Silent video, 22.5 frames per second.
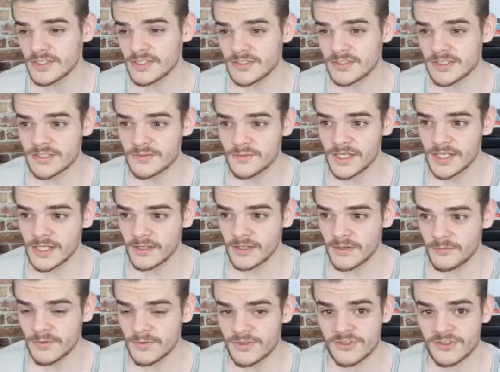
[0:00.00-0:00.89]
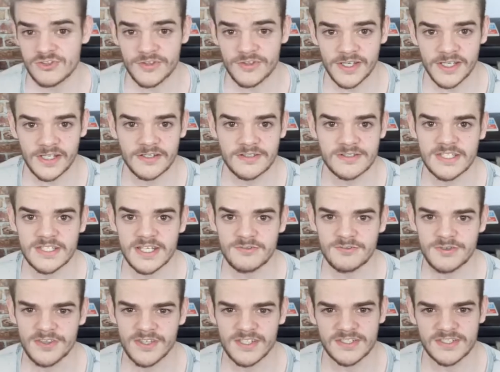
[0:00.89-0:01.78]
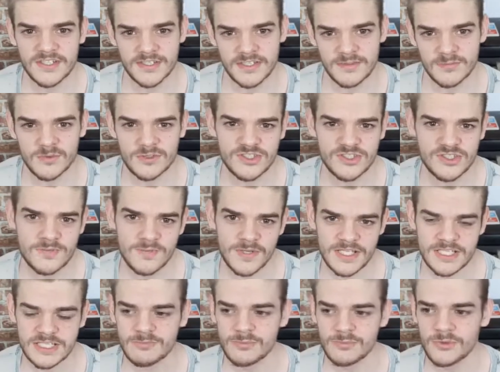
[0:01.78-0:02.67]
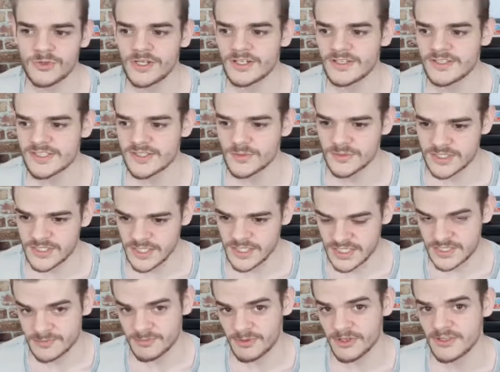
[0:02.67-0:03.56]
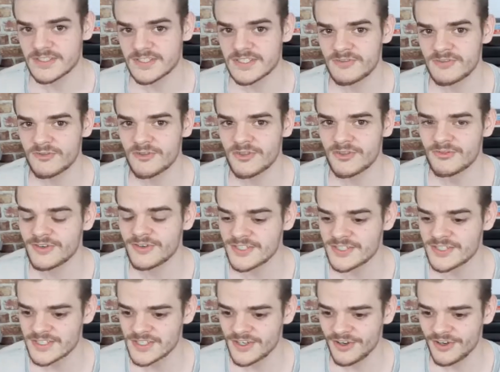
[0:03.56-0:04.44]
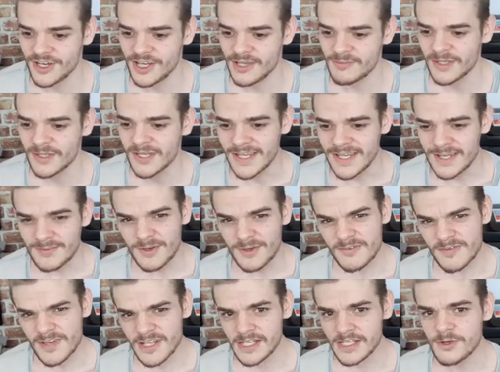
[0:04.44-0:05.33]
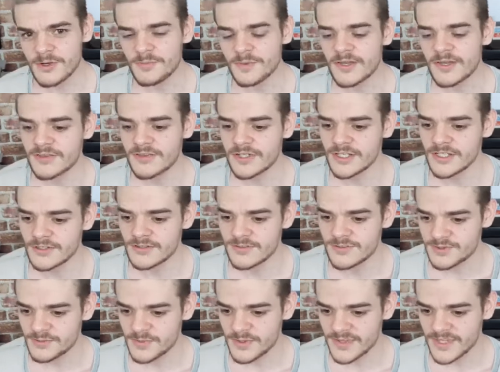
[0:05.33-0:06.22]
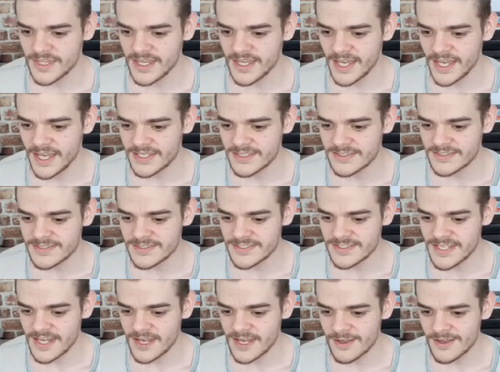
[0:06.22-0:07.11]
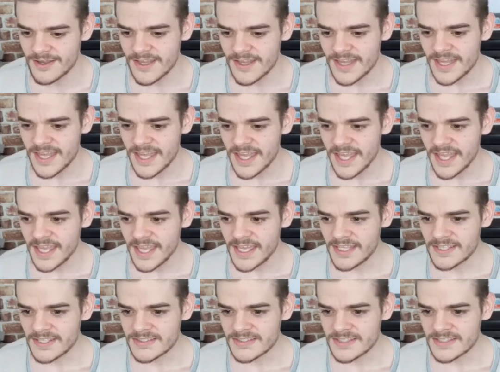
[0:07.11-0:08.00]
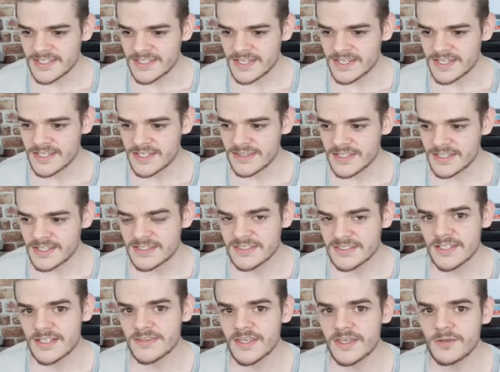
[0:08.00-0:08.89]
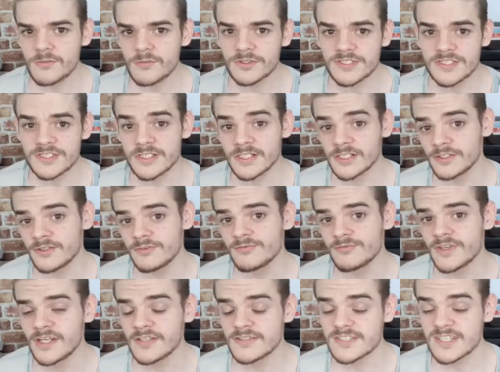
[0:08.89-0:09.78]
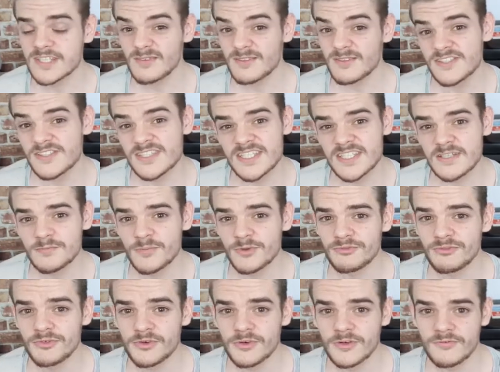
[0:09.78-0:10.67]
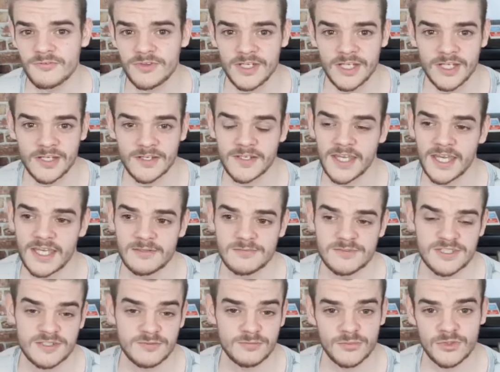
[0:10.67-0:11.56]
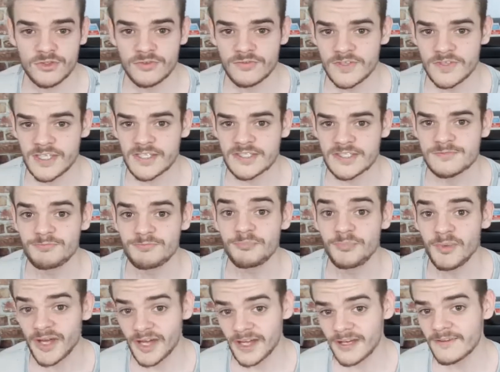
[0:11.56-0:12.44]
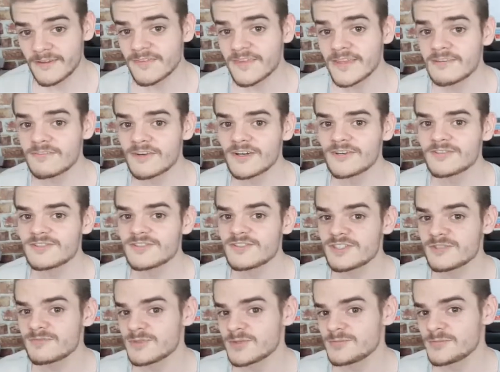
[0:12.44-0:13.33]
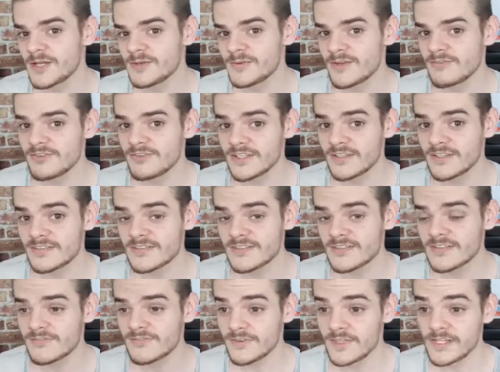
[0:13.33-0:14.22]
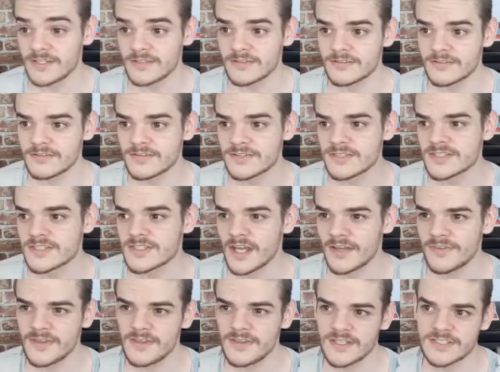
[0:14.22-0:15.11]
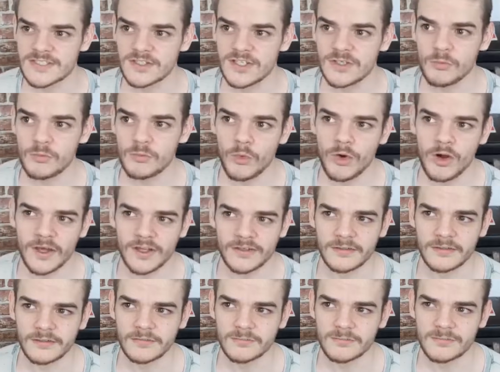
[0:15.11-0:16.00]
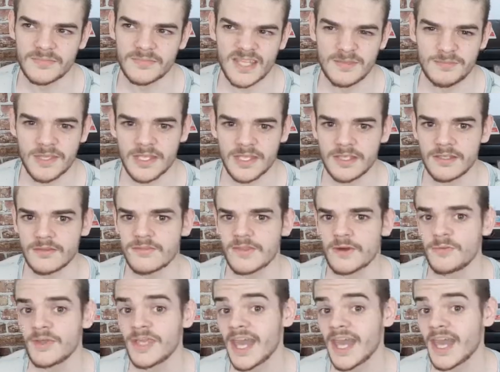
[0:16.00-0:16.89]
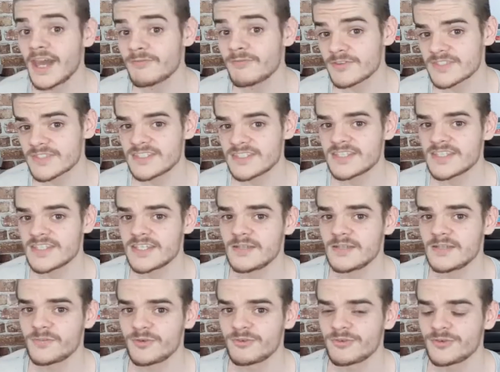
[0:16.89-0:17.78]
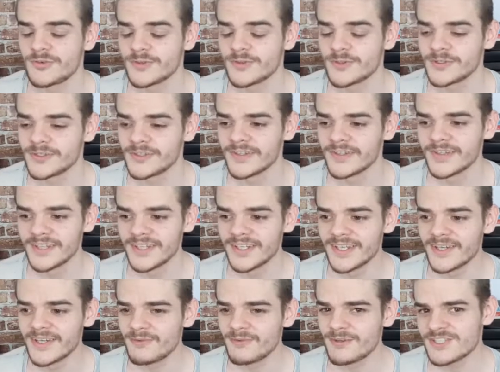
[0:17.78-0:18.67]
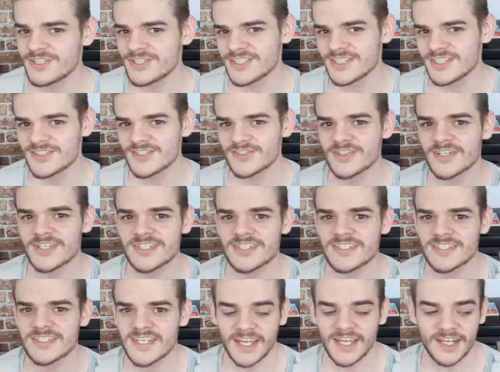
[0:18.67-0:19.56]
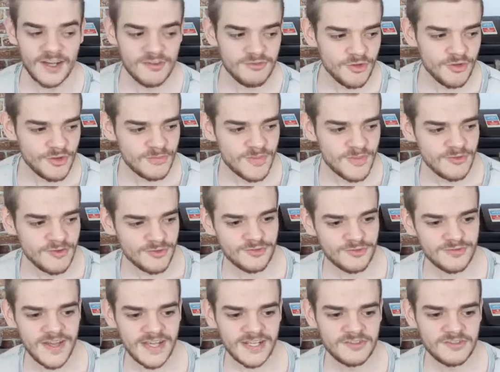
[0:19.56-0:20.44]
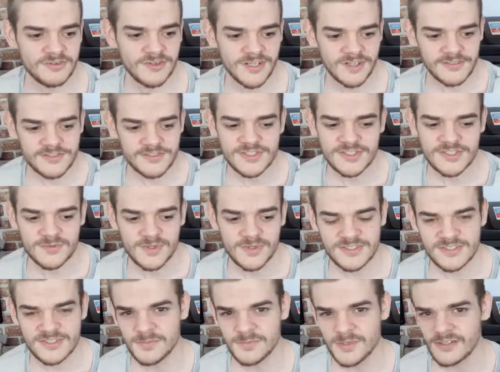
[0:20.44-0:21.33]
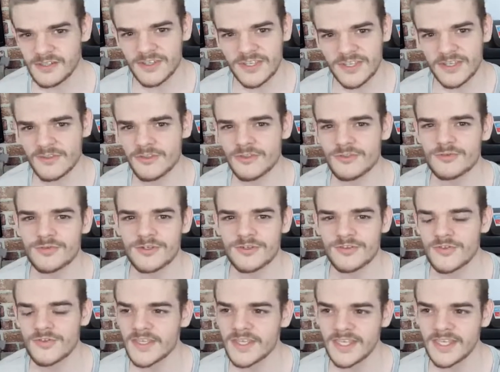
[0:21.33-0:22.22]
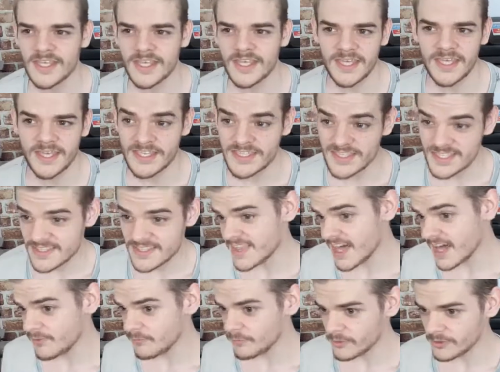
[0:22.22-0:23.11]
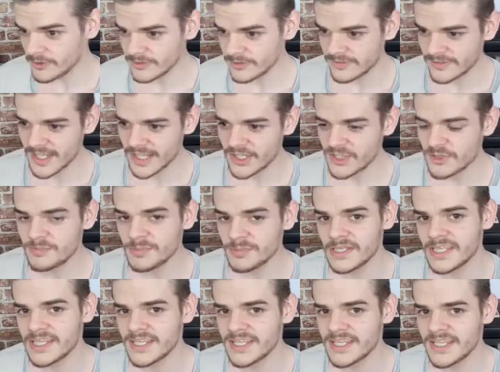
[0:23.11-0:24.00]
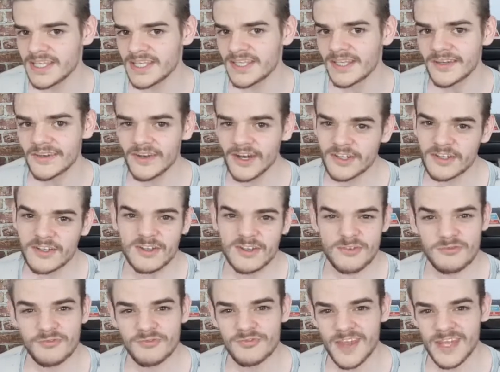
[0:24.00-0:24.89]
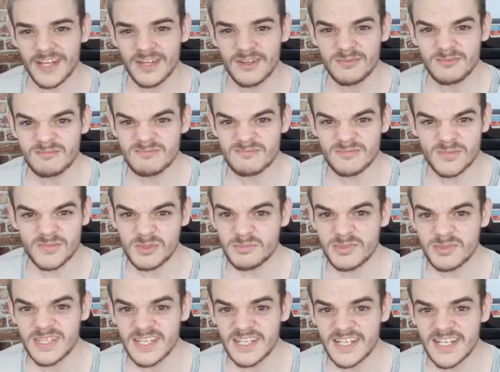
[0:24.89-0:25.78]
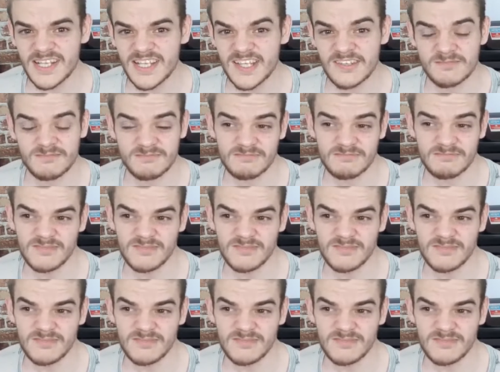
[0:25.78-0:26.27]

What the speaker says: into it, like with the trailers and everything, so I didn't want too many spoilers. I wanted to experience it for the first time. But I've had a little bit of a nose with it, and it's they said they wanted to include villains that we've seen before in video games and movies, but there are also some Spider-Man villains. I think there's only one, maybe, that we haven't seen before, which is interesting. And I've got the Marvel fact files as well, so I've been looking through thinking, is it that one that could be in it? I don't know if Venom will be in it.